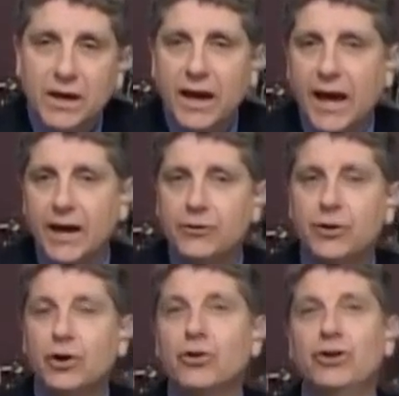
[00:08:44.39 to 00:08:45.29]
And
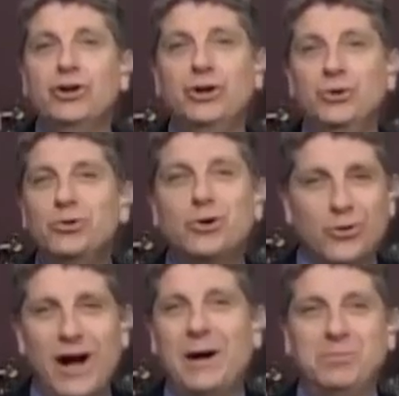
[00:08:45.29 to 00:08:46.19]
the new
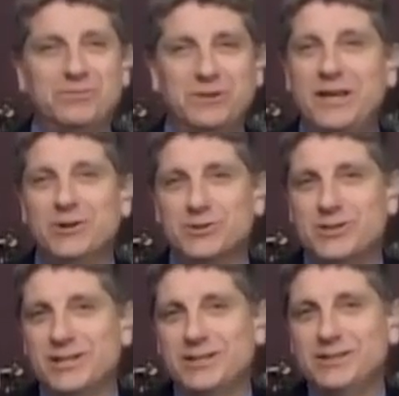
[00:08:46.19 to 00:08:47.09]
crop of leaders
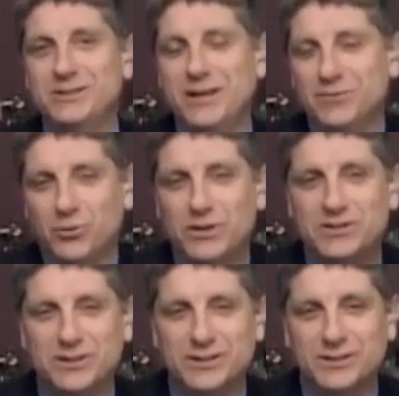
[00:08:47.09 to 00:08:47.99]
that have
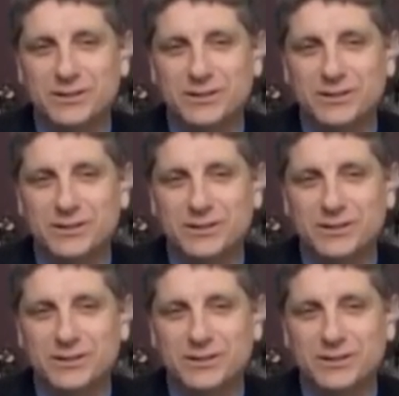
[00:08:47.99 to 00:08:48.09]
arisen,